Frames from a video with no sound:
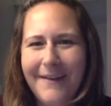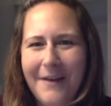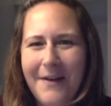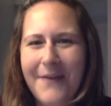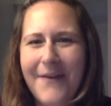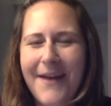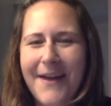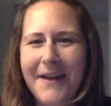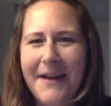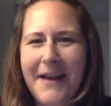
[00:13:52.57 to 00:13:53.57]
All
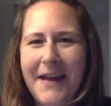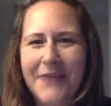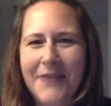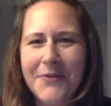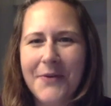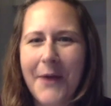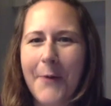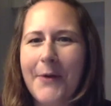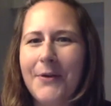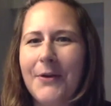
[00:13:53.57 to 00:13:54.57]
right. And Andrew, how
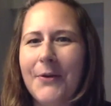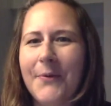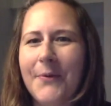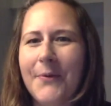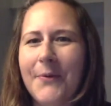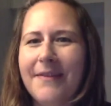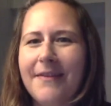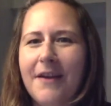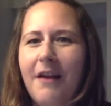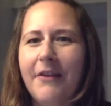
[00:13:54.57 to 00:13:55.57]
about you? What's
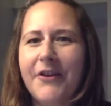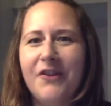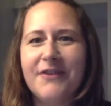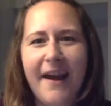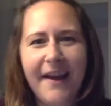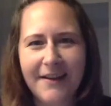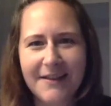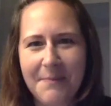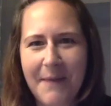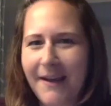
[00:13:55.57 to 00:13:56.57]
the color you're dying
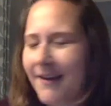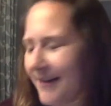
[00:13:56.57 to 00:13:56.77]
to make?